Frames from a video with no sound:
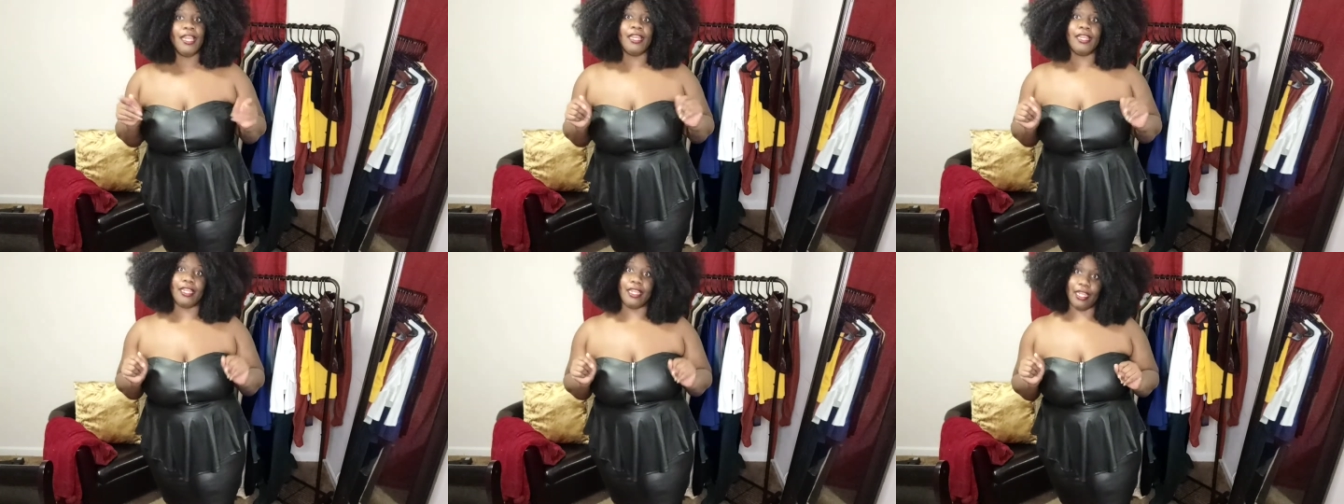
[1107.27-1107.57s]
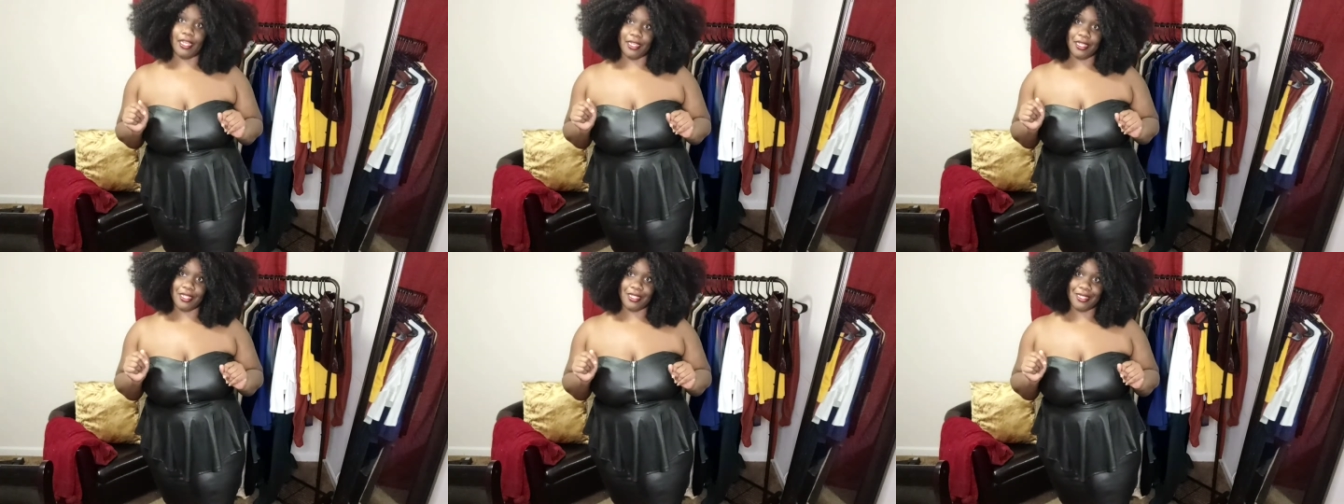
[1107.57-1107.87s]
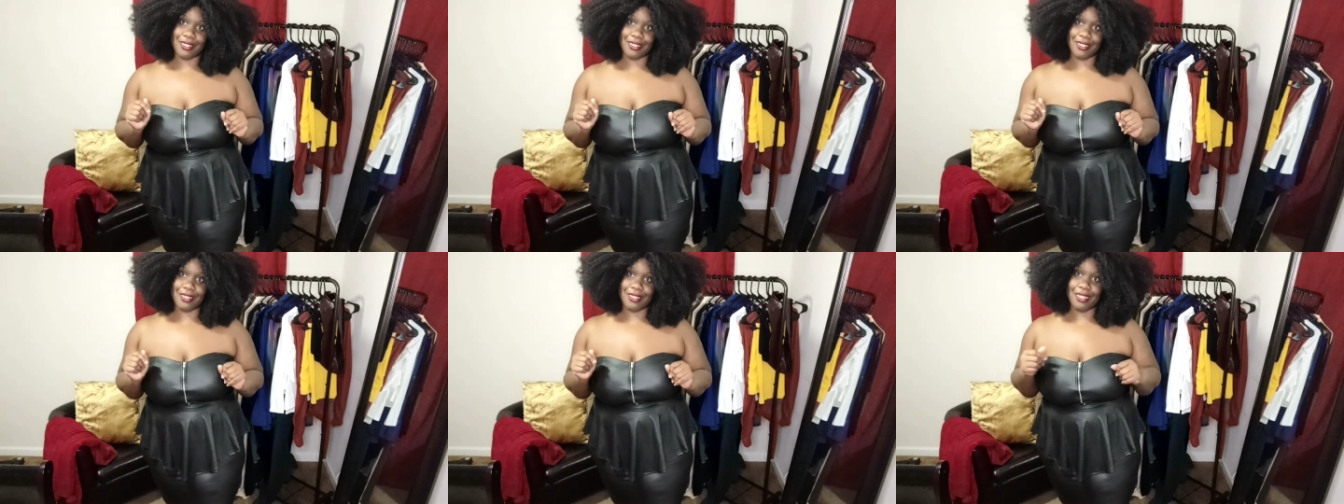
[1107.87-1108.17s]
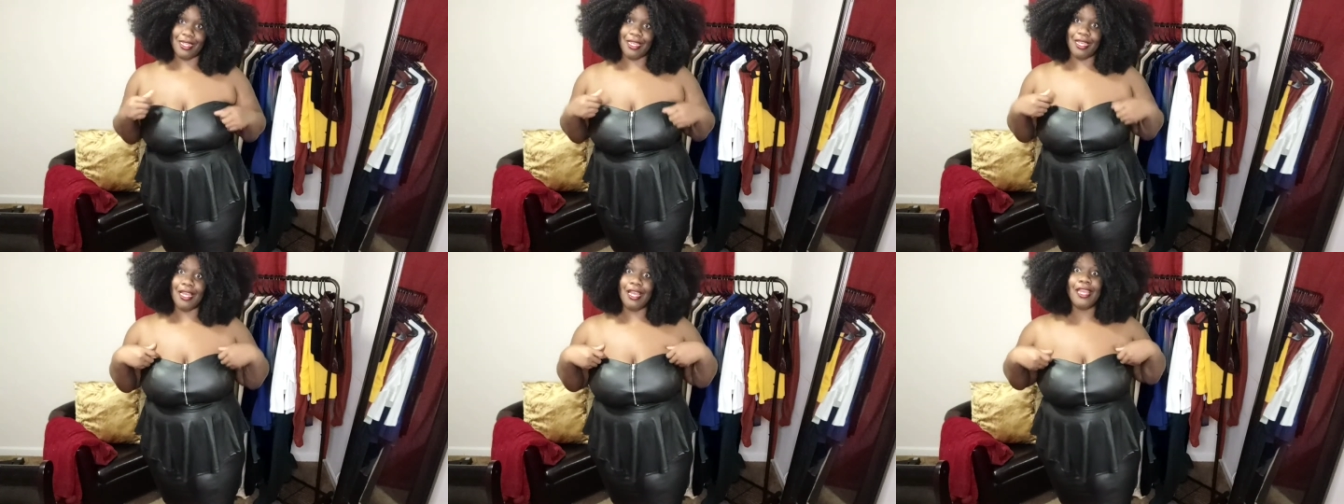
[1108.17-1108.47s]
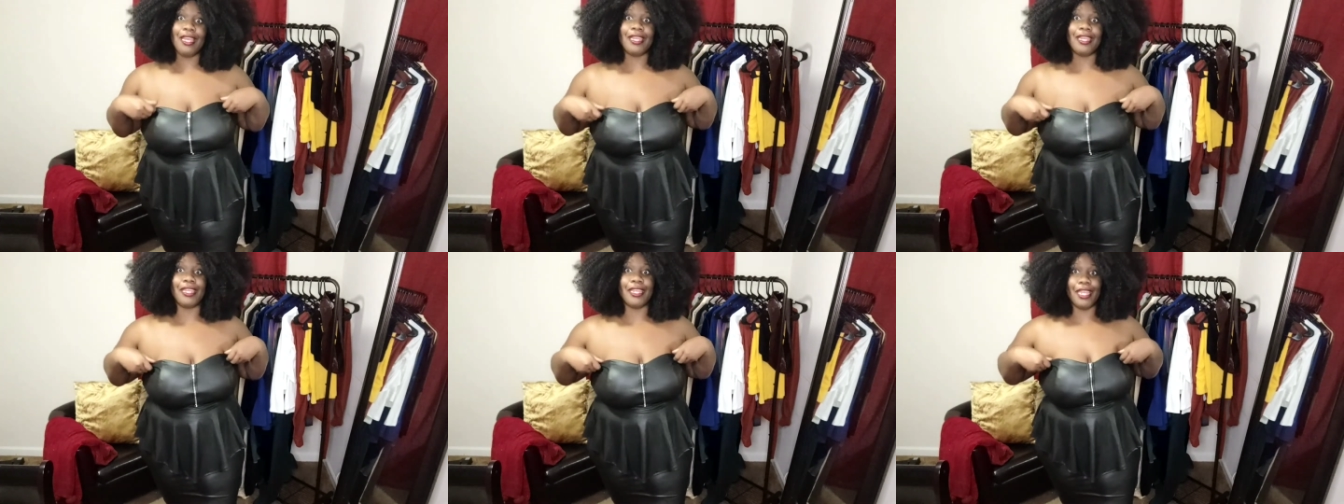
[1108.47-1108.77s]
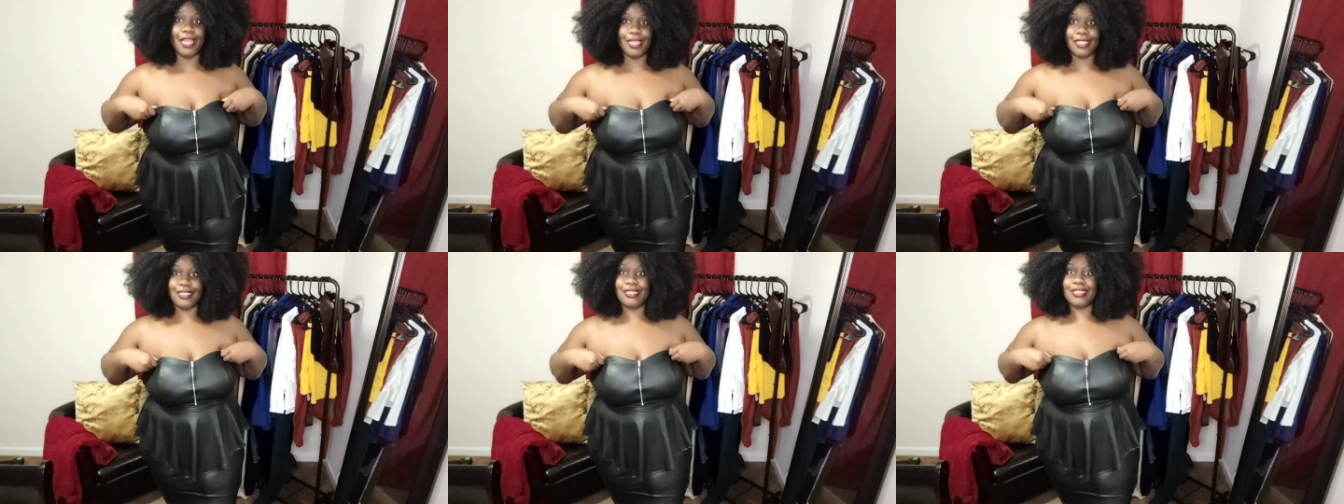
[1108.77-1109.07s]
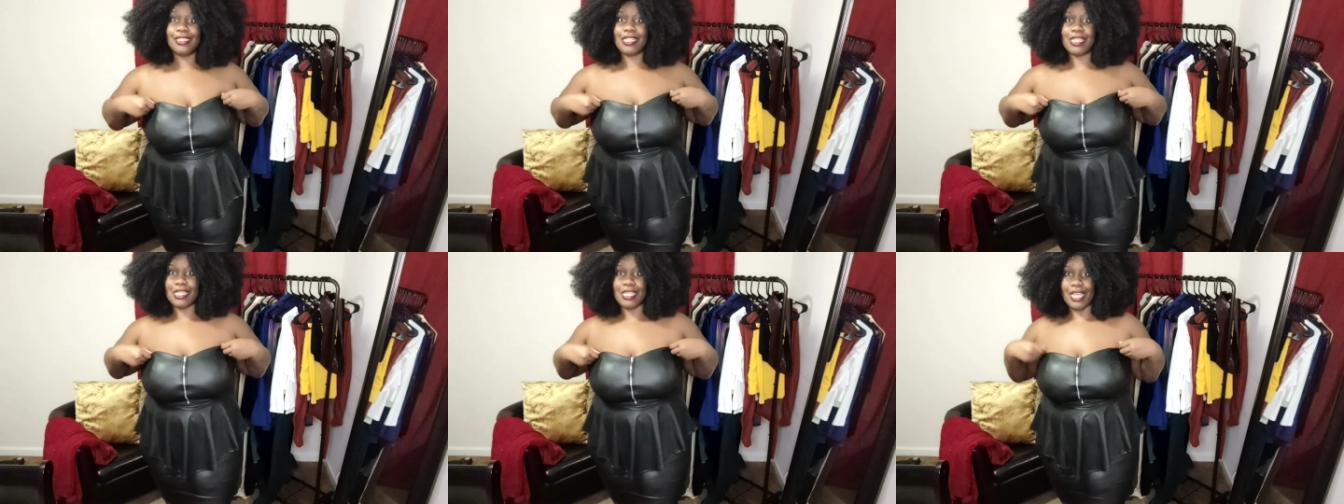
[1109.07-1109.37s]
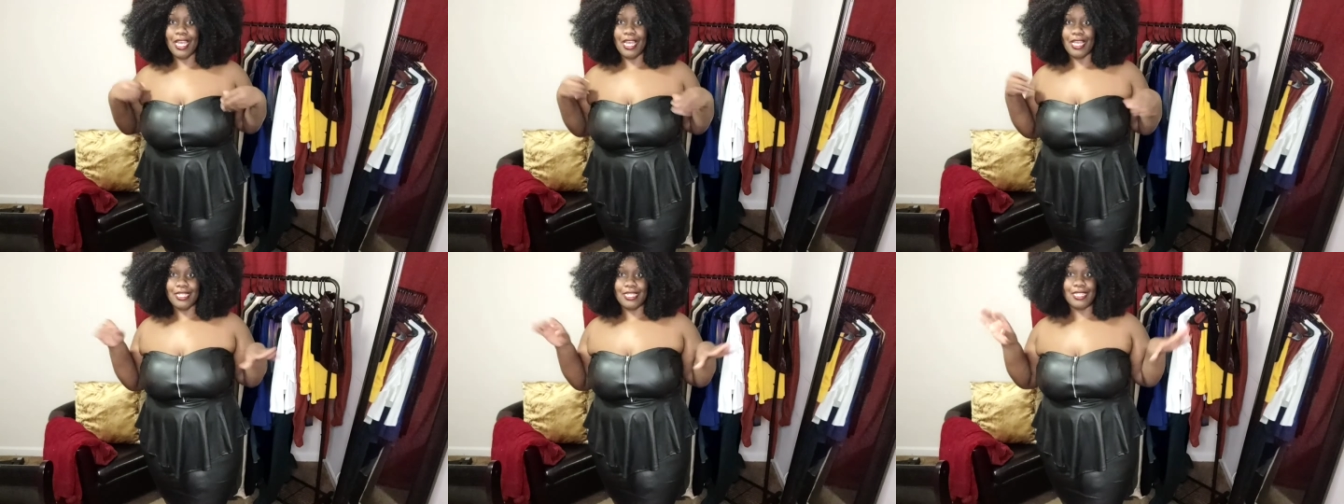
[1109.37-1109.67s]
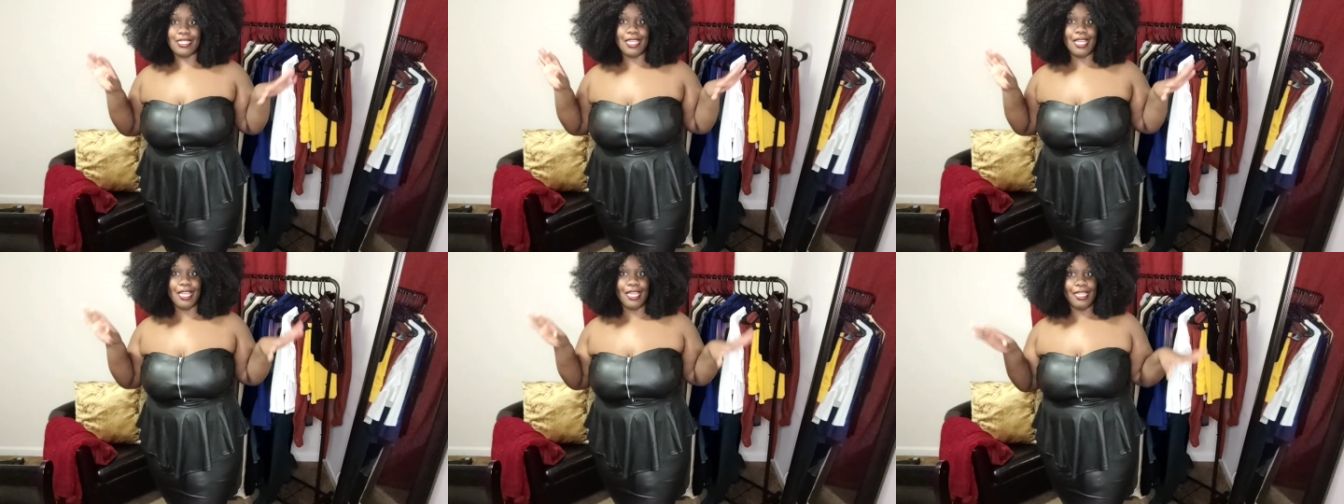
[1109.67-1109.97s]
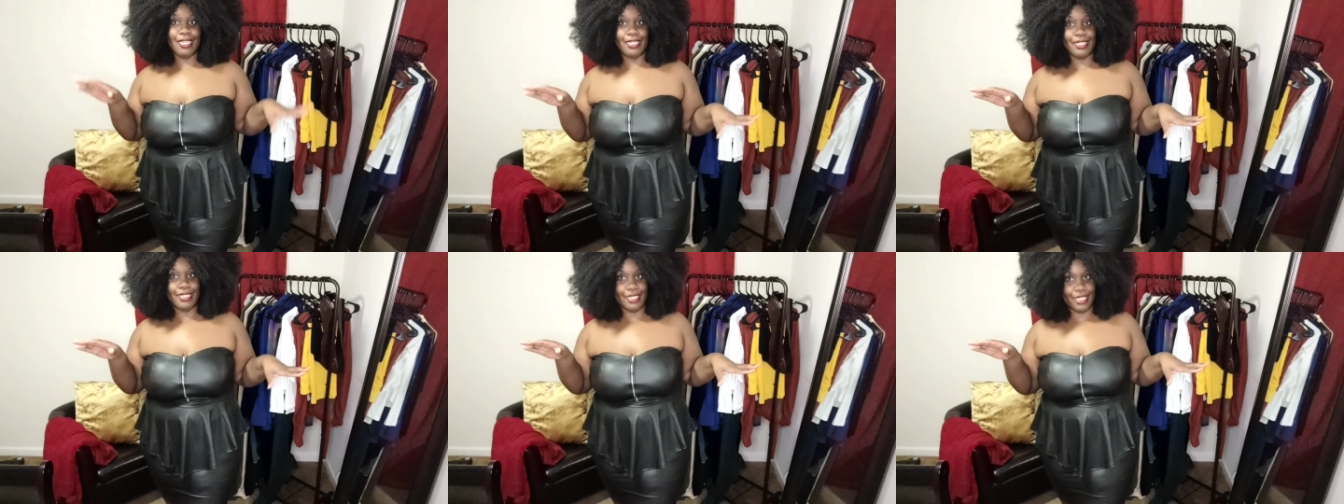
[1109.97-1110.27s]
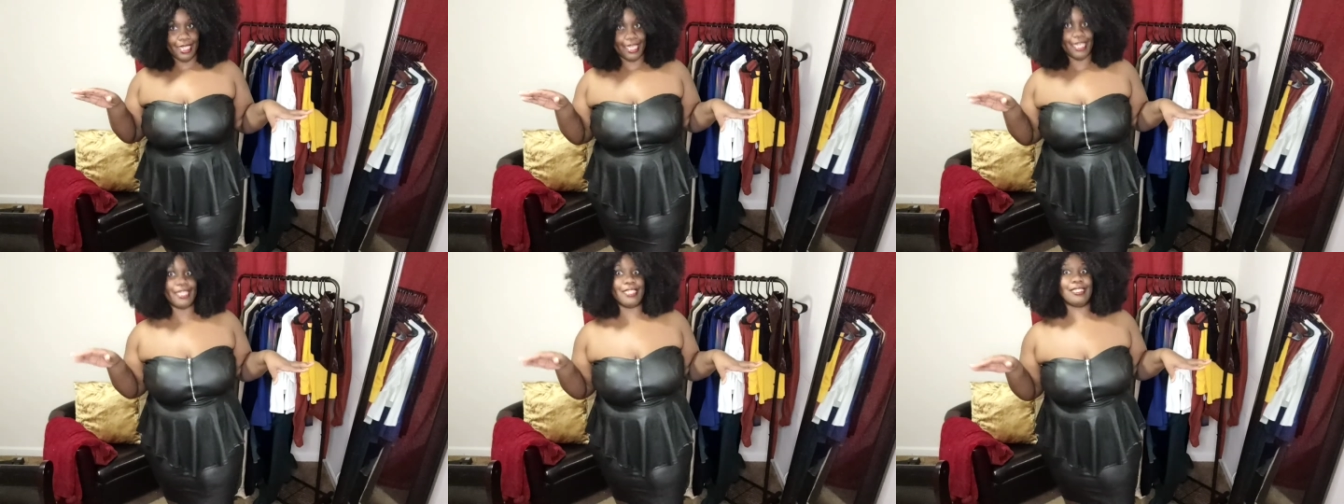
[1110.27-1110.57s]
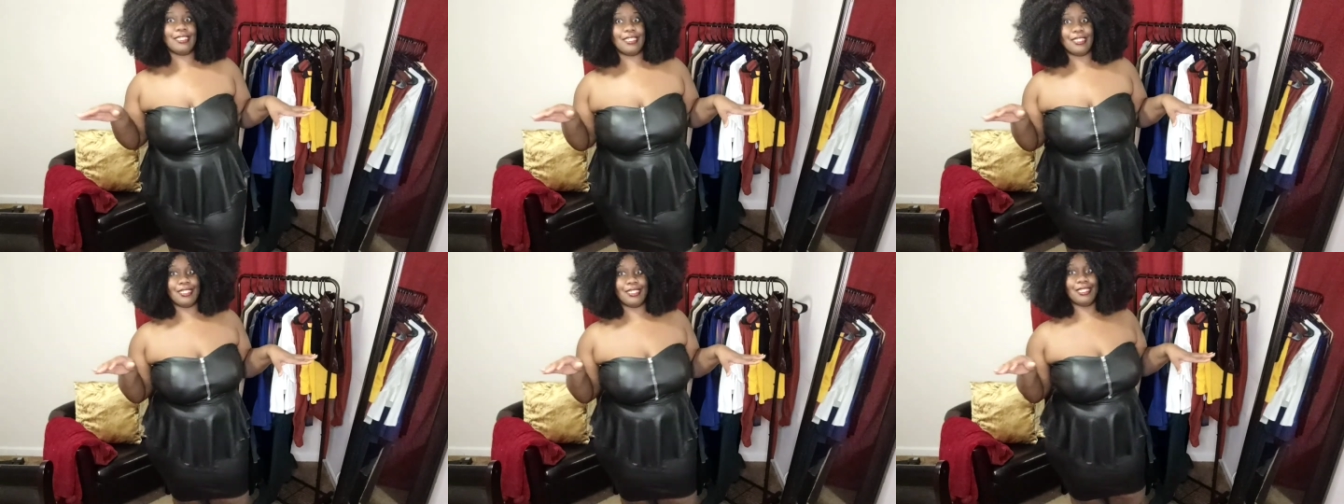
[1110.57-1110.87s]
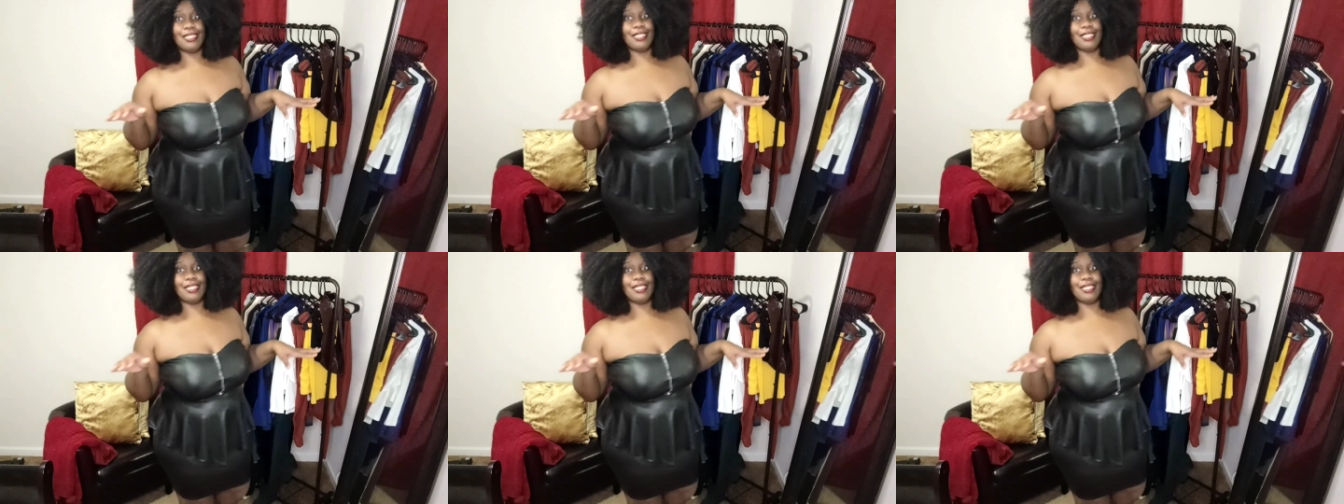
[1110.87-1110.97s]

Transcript: Yes. Yes, yes, yes.